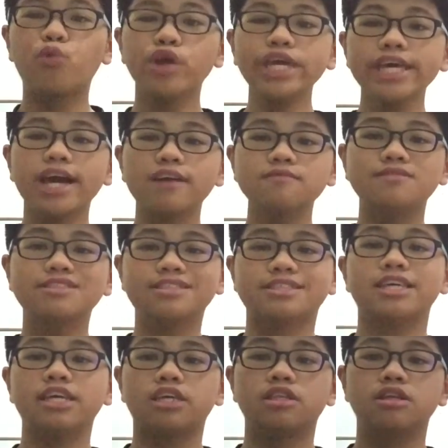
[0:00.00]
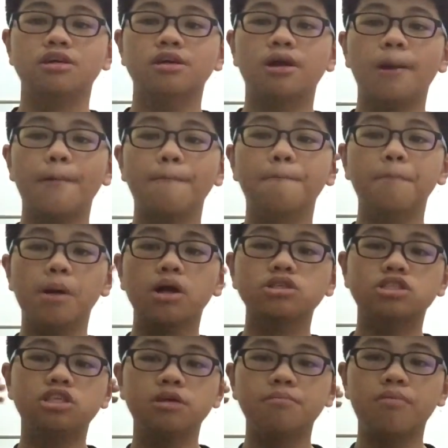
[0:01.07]
We have seen
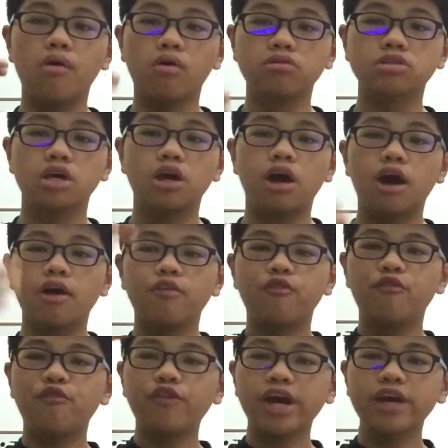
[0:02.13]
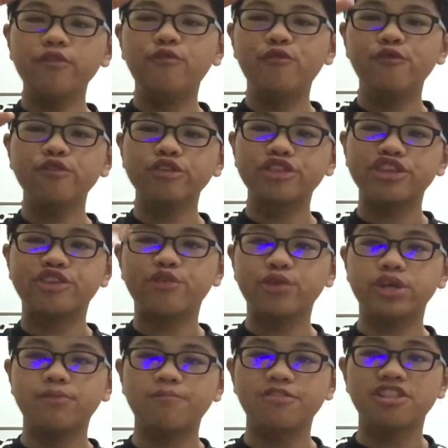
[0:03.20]
Muggsy Bogues, a five foot
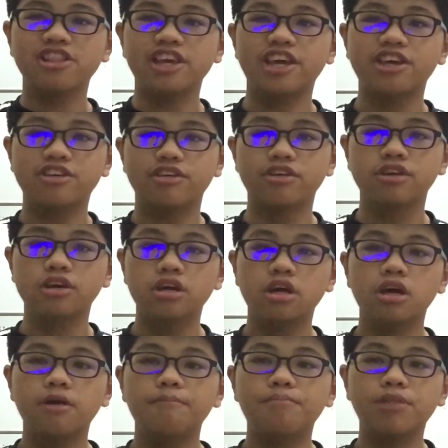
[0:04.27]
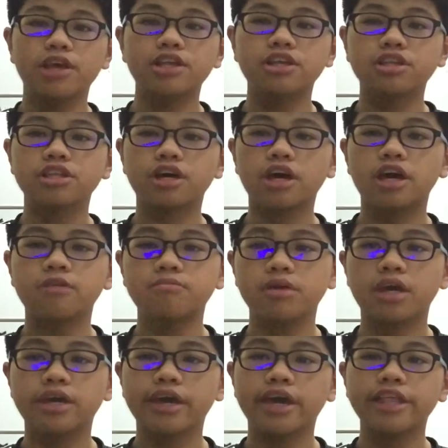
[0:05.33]
three player, played in the N
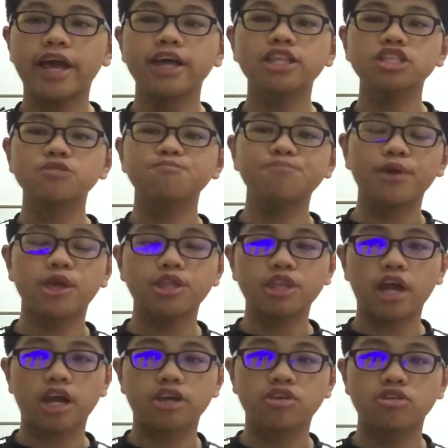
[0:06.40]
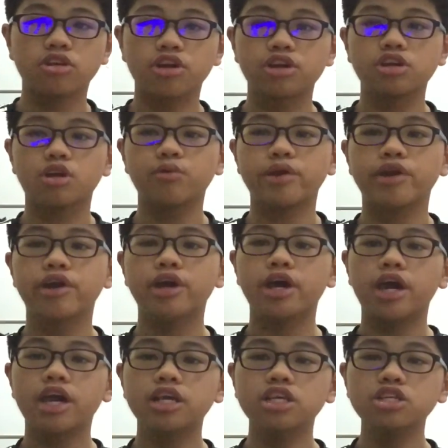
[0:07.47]
B A and had a spectacular career,
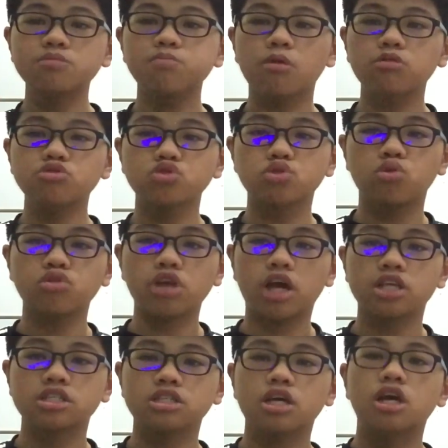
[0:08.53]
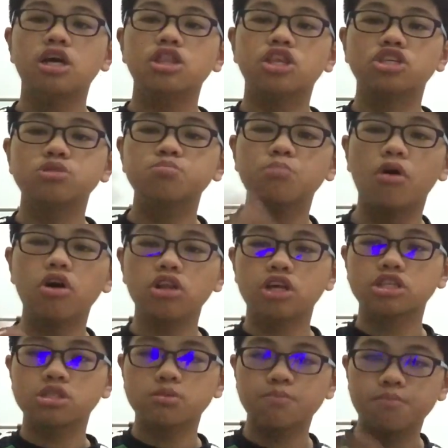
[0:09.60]
and he's most known as the
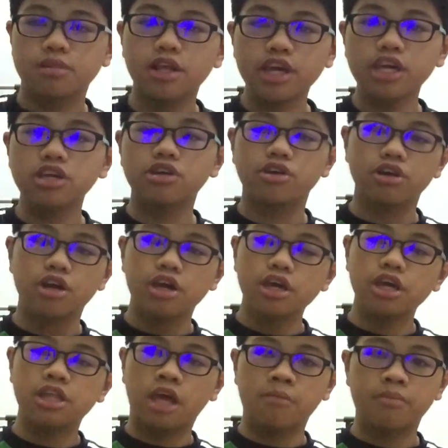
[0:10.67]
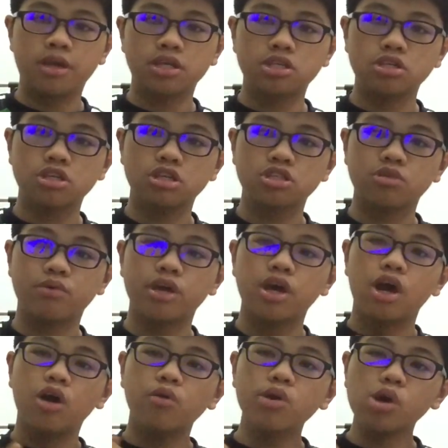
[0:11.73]
smallest player in N B A history.
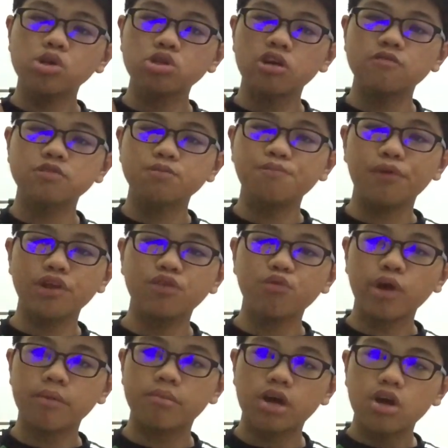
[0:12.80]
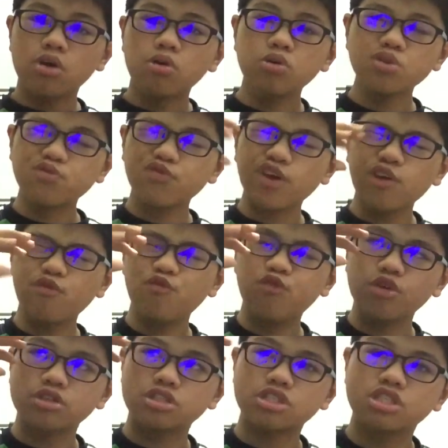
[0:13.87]
We also have Spud Webb, who's five
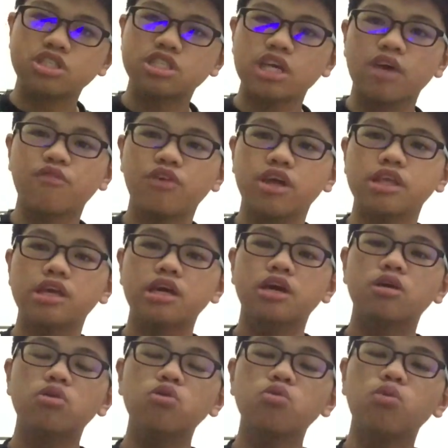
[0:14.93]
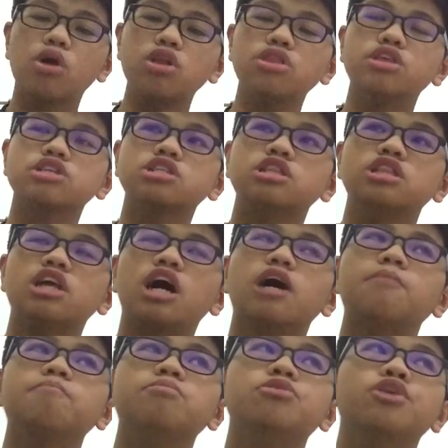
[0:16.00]
foot seven, who won the
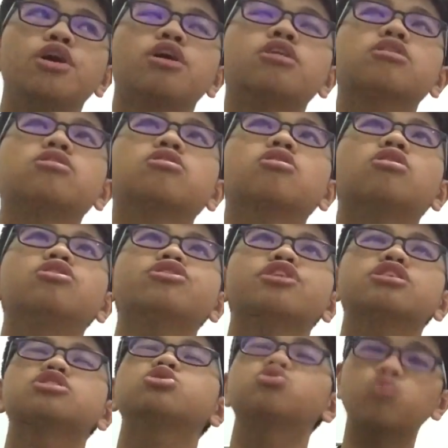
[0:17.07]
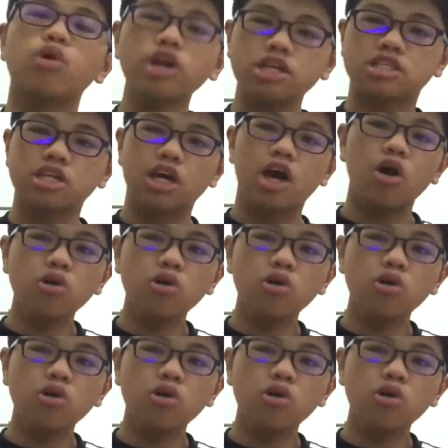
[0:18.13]
slam dunk contest twice.